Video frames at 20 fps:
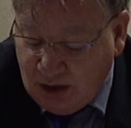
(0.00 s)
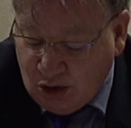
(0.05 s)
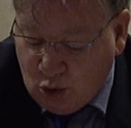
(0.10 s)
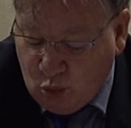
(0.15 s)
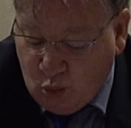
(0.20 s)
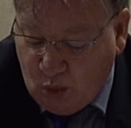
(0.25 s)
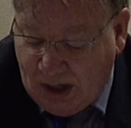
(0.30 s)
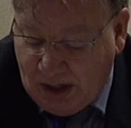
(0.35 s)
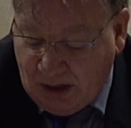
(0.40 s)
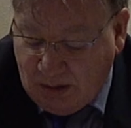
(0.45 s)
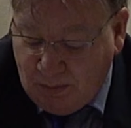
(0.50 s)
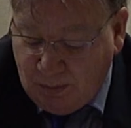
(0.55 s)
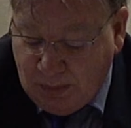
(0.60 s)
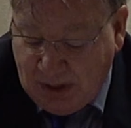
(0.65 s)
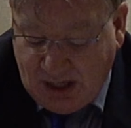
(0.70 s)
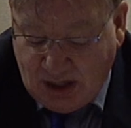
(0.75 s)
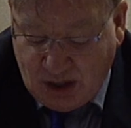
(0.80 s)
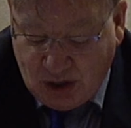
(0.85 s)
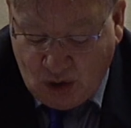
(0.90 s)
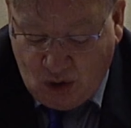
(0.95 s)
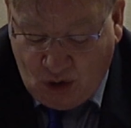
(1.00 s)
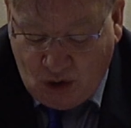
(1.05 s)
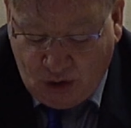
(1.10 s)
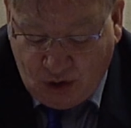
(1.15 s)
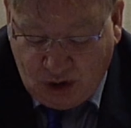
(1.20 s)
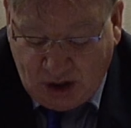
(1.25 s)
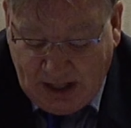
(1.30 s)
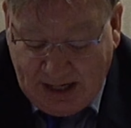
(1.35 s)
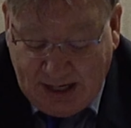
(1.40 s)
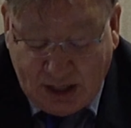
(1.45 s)
to one based
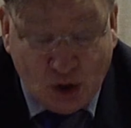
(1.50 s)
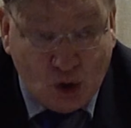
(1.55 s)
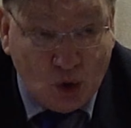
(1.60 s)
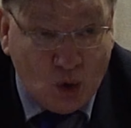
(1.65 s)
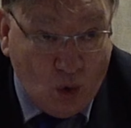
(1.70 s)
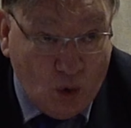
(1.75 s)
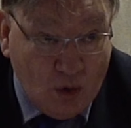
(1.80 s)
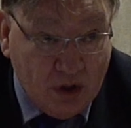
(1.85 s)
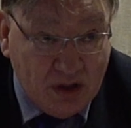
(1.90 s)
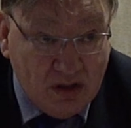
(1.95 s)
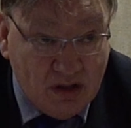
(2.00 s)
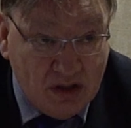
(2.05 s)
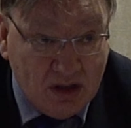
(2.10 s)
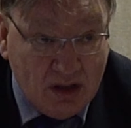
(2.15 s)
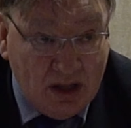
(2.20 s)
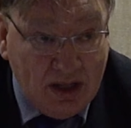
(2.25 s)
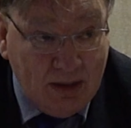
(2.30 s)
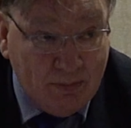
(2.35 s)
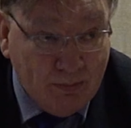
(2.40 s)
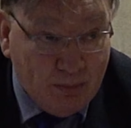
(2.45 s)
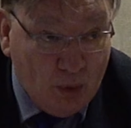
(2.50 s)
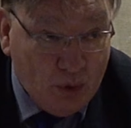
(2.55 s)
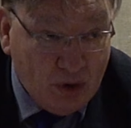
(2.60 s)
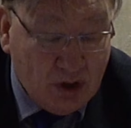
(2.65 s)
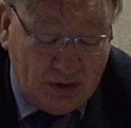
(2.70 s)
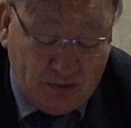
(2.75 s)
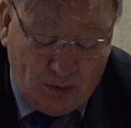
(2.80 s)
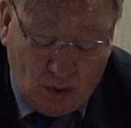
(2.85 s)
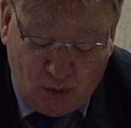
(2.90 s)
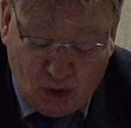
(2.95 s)
on cash coins
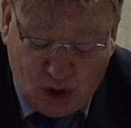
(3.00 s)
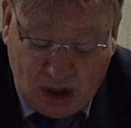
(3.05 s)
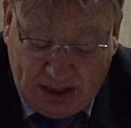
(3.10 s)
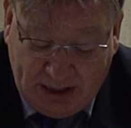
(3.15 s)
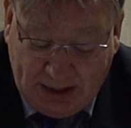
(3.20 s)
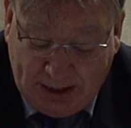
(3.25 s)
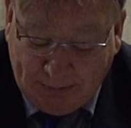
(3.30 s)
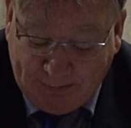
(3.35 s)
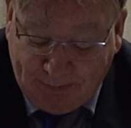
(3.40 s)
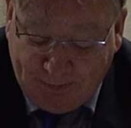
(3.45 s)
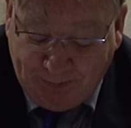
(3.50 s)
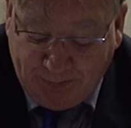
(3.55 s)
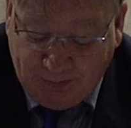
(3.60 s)
imported from China.